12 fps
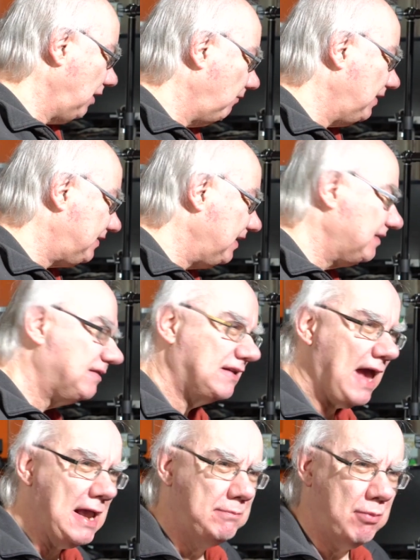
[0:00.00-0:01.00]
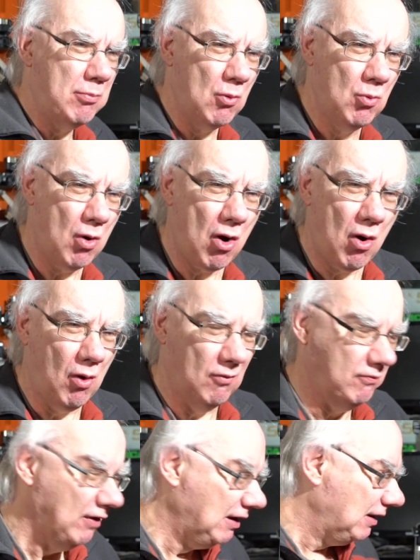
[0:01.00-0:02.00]
know, this is capable
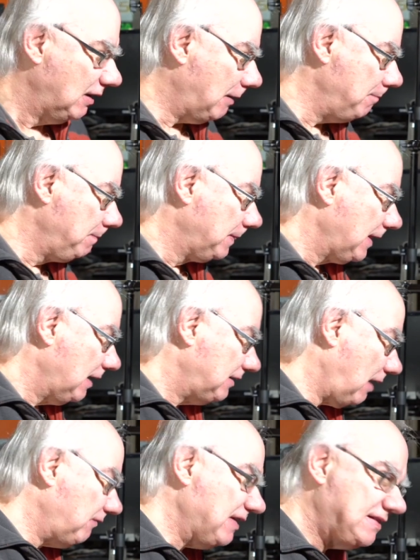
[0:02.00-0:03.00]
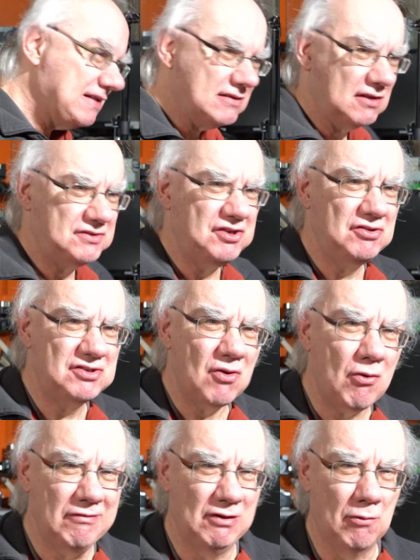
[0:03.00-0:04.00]
of. Um, now this isn't a
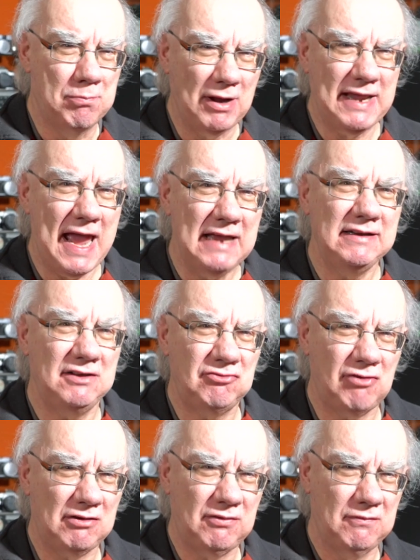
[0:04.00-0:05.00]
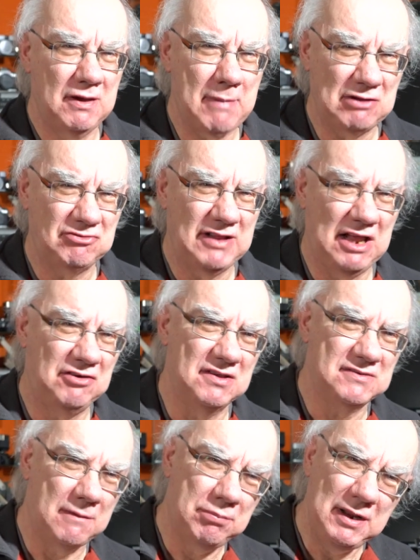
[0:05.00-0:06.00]
tutorial by any stretch of the imagination,
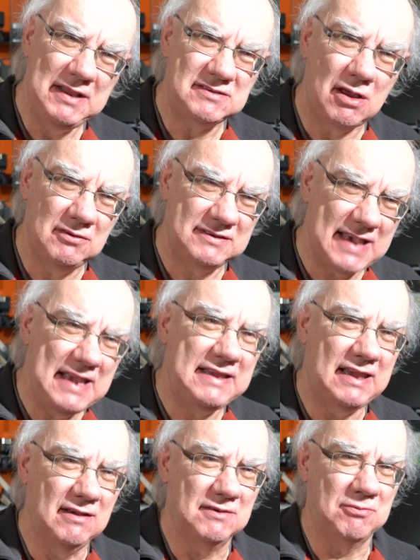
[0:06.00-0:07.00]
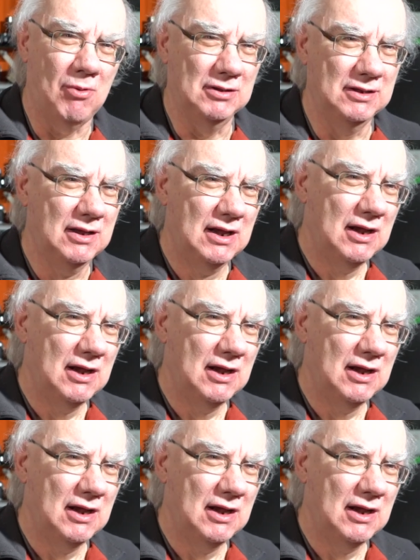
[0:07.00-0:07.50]
so please don't take it as one.